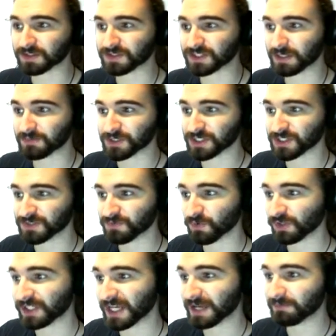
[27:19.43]
Consumption is
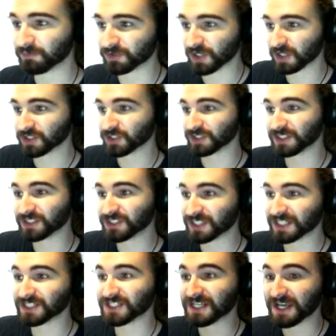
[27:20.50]
48, production is
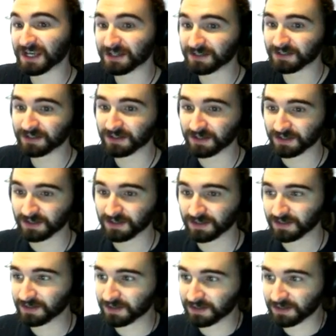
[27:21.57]
68.
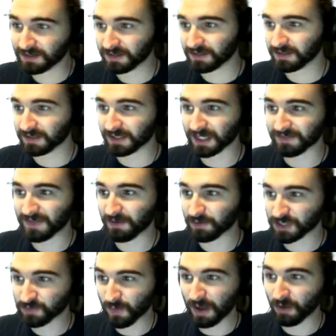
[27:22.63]
Like, they
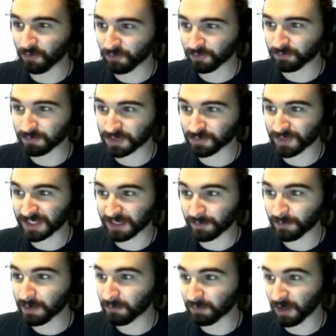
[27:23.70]
were 12 between
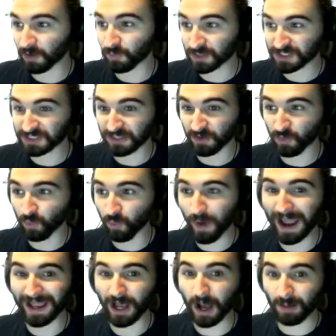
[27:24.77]
them, but we're still
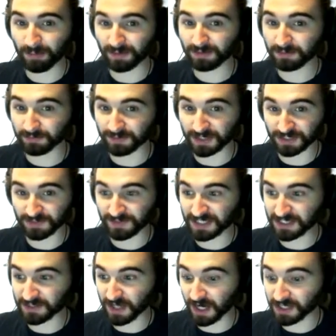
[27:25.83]
way up because of
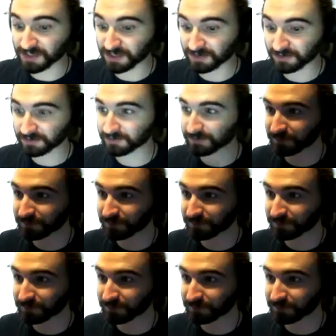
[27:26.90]
these guys.